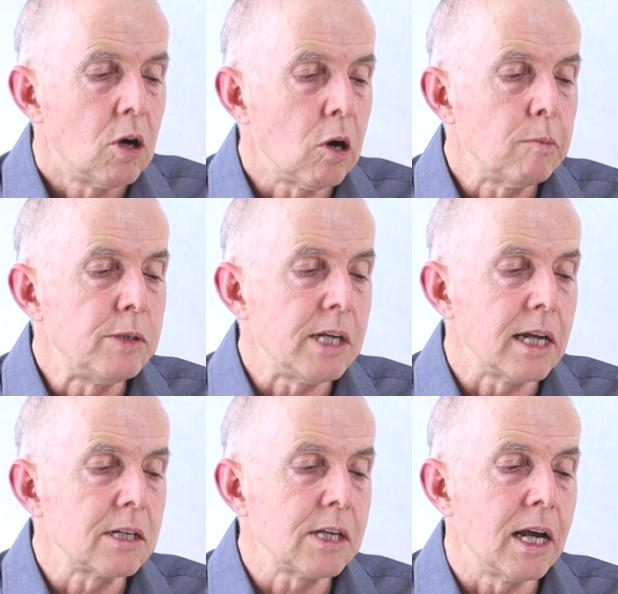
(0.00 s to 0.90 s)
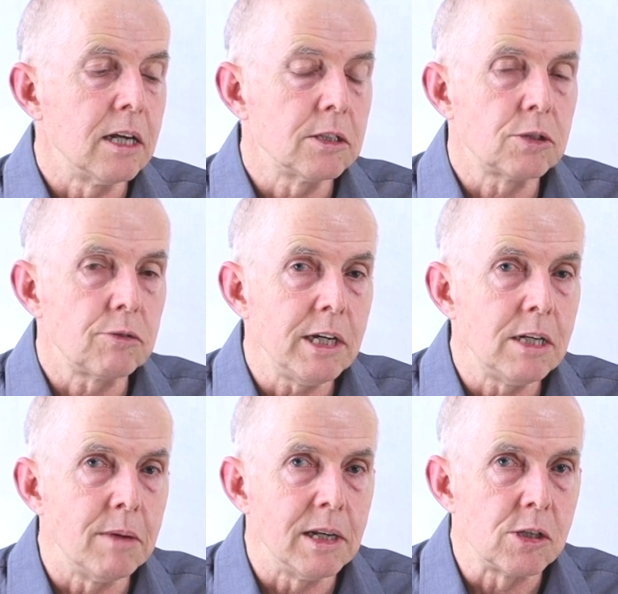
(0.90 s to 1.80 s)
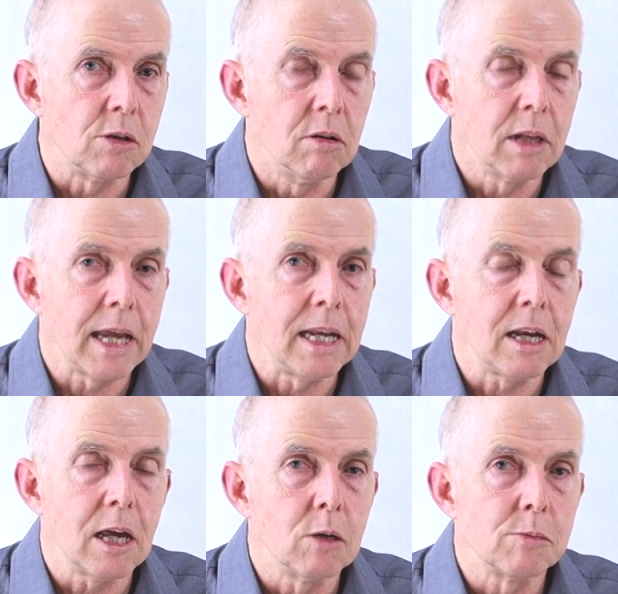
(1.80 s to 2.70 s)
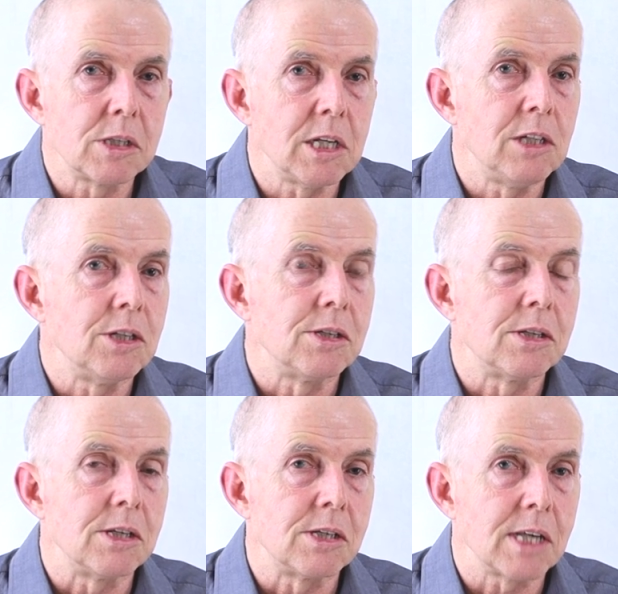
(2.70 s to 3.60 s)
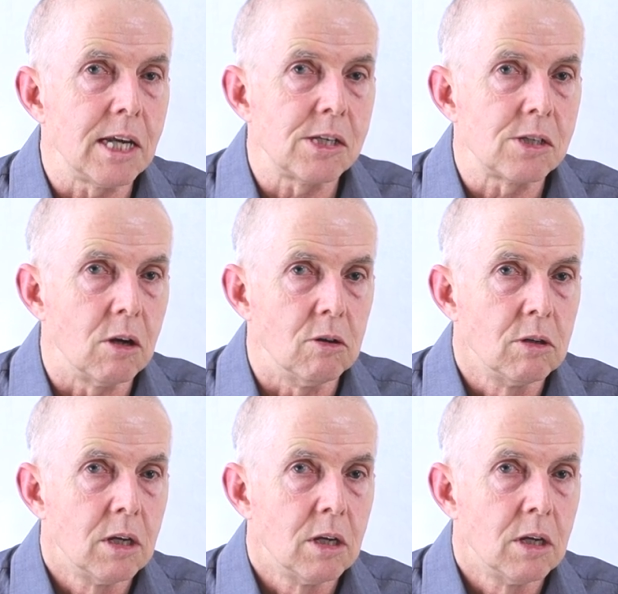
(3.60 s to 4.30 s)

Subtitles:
objects are three-dimensional, and it helps teachers to say so.